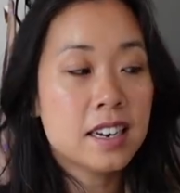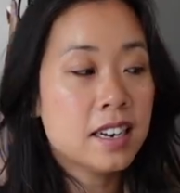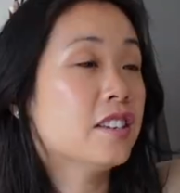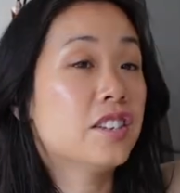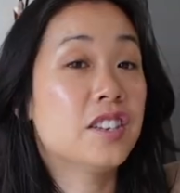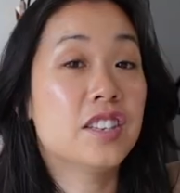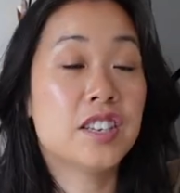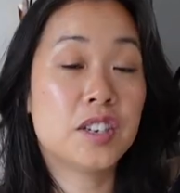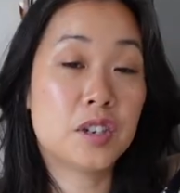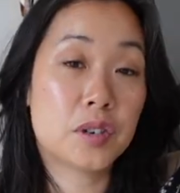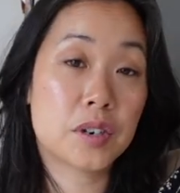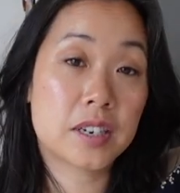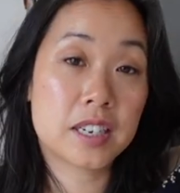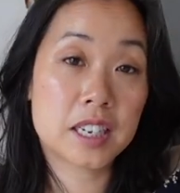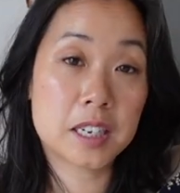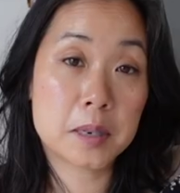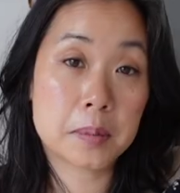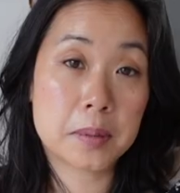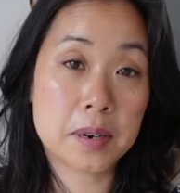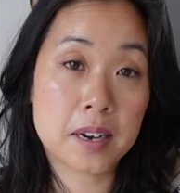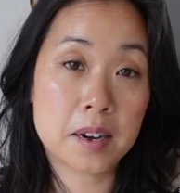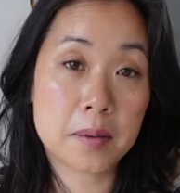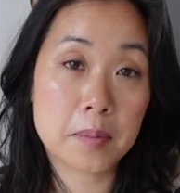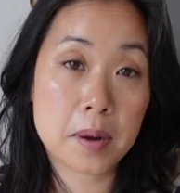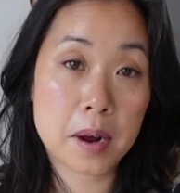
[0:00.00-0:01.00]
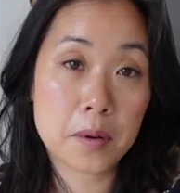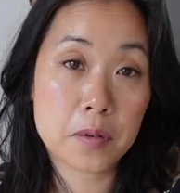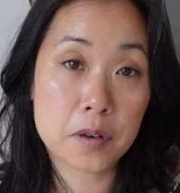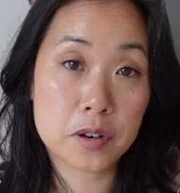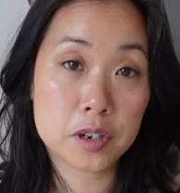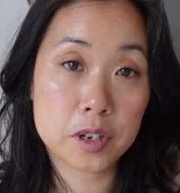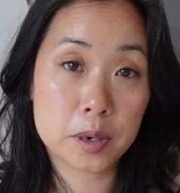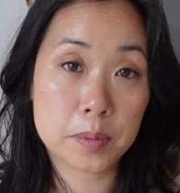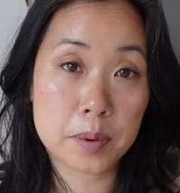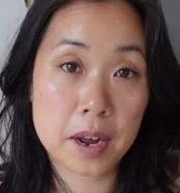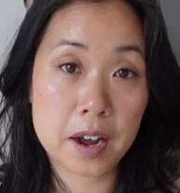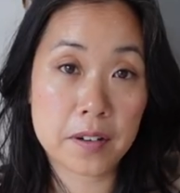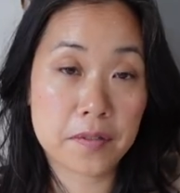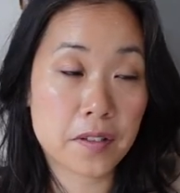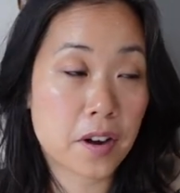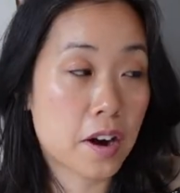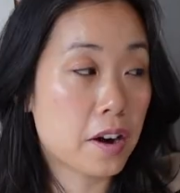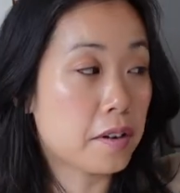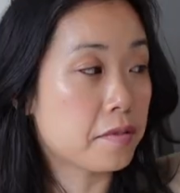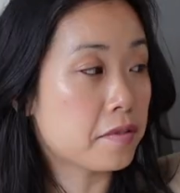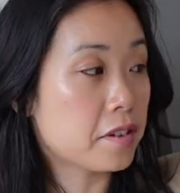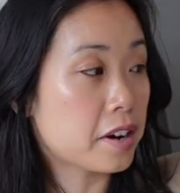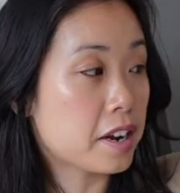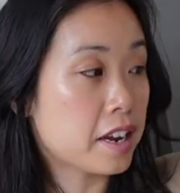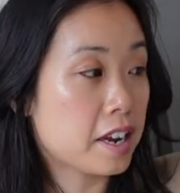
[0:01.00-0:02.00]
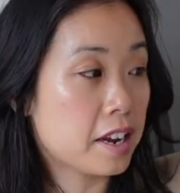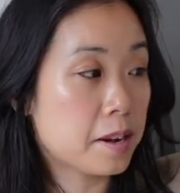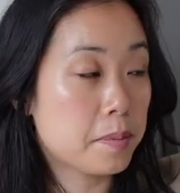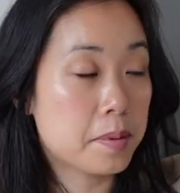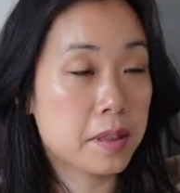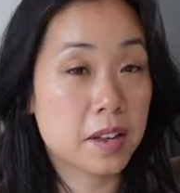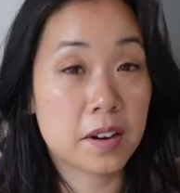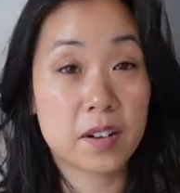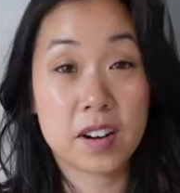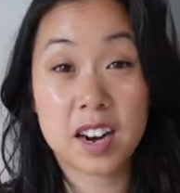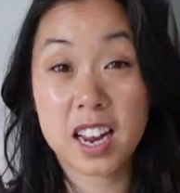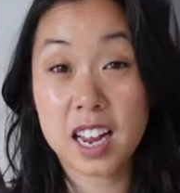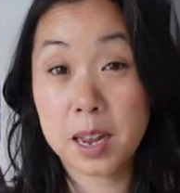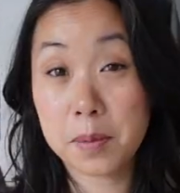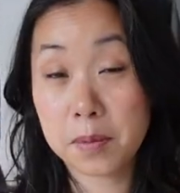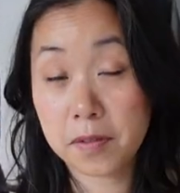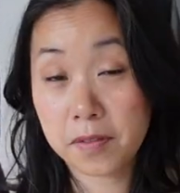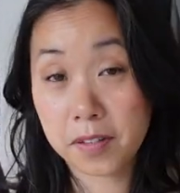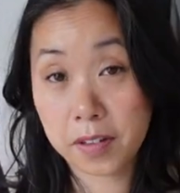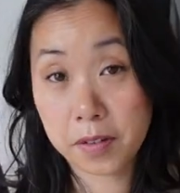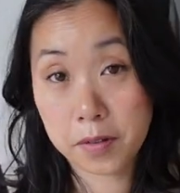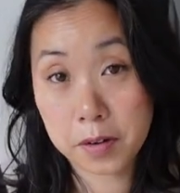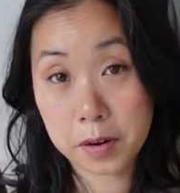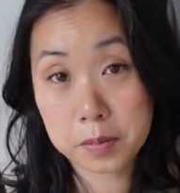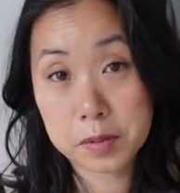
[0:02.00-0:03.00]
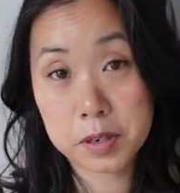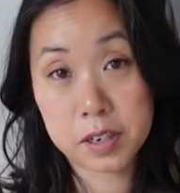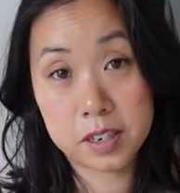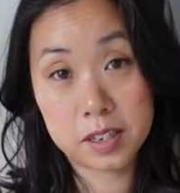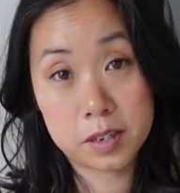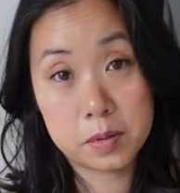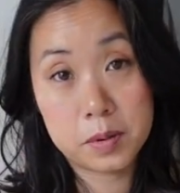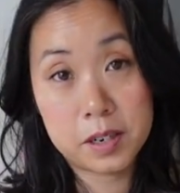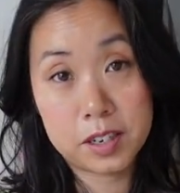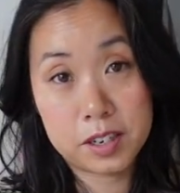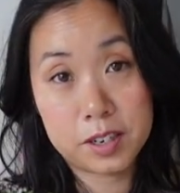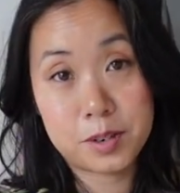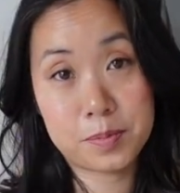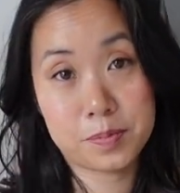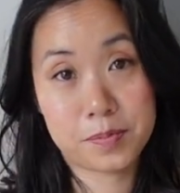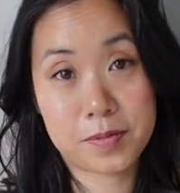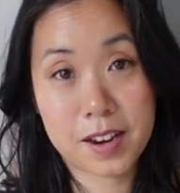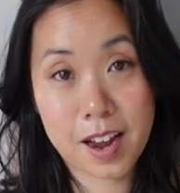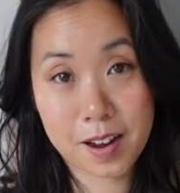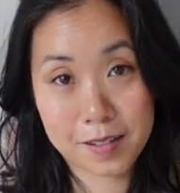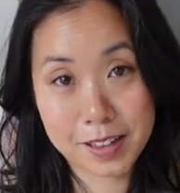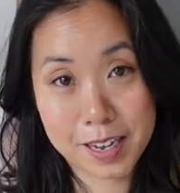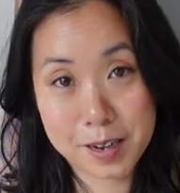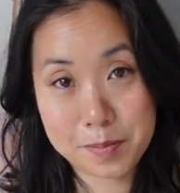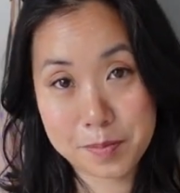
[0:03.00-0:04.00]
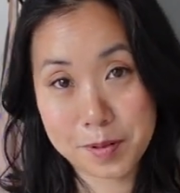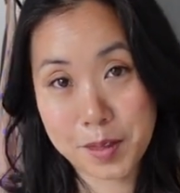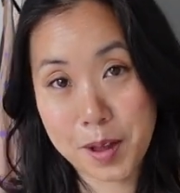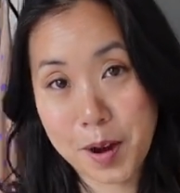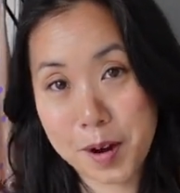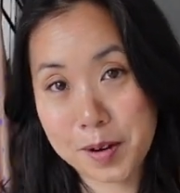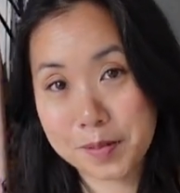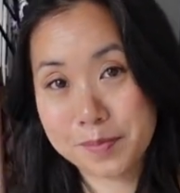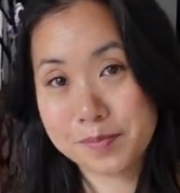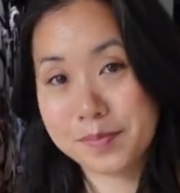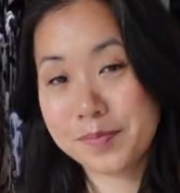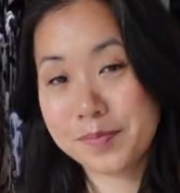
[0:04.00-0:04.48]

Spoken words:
So this dress has been in my wardrobe now for over a year, but there are a heap of other options, which I'll link below.